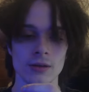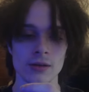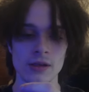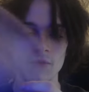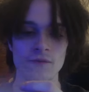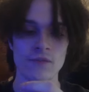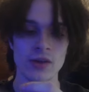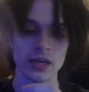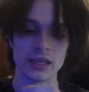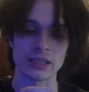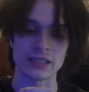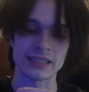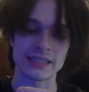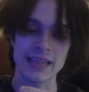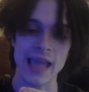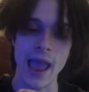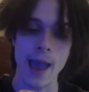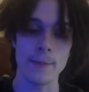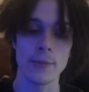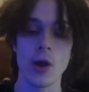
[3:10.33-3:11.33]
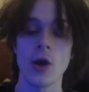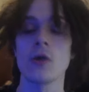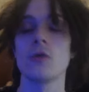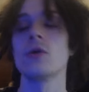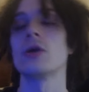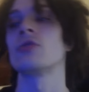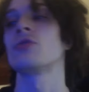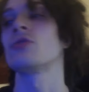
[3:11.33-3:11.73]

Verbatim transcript: I fucking stabbed all the way